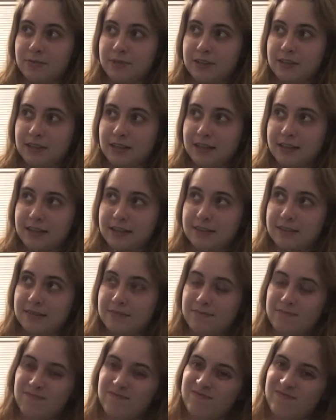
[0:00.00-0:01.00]
But like,
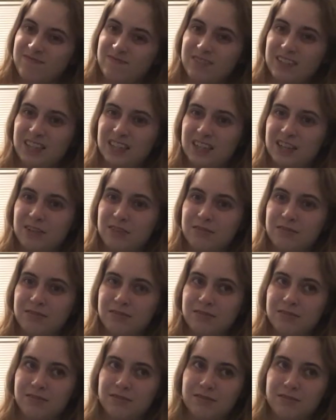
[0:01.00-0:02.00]
you know,
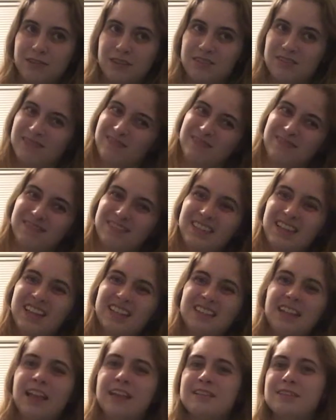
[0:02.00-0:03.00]

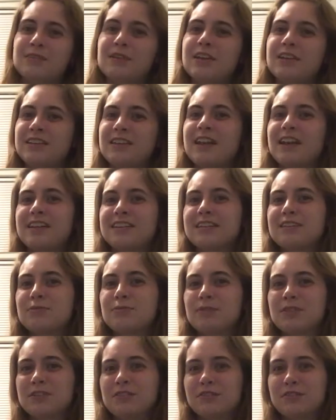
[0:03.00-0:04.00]
it's again, it's
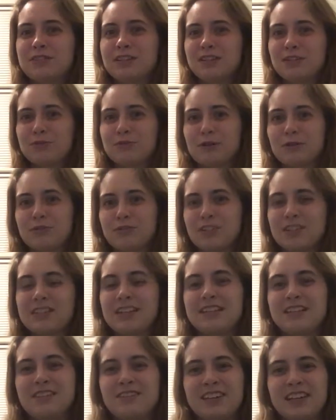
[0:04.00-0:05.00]
one of those things where I was just
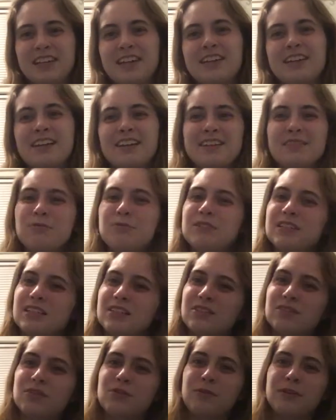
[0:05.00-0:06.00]
kind of like, it was
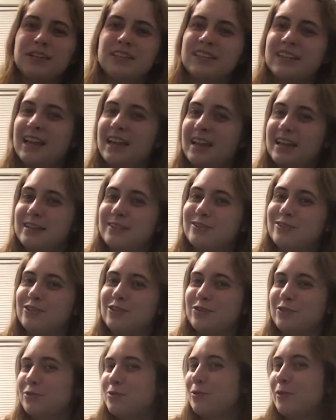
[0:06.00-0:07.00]
either going to end
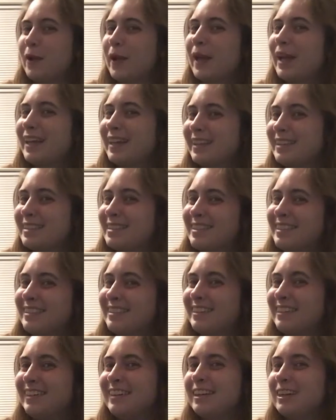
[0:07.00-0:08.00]
two ways
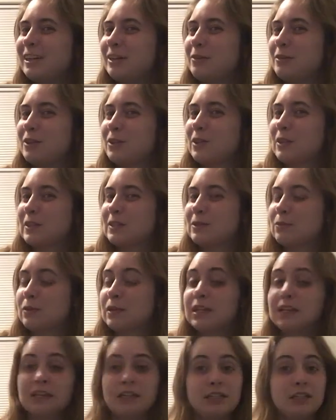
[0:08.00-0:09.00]
with this
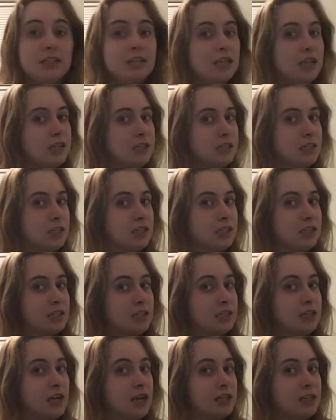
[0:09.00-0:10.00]
one, and it
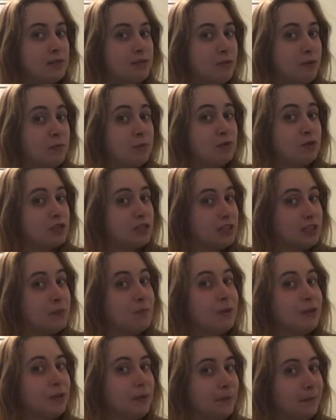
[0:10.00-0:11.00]
ended kind of almost in the
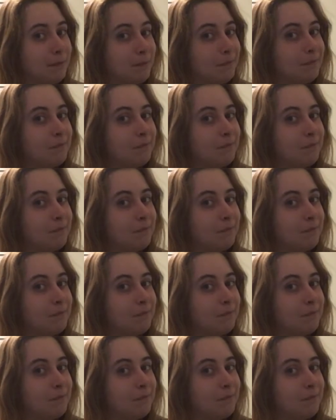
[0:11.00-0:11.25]
middle,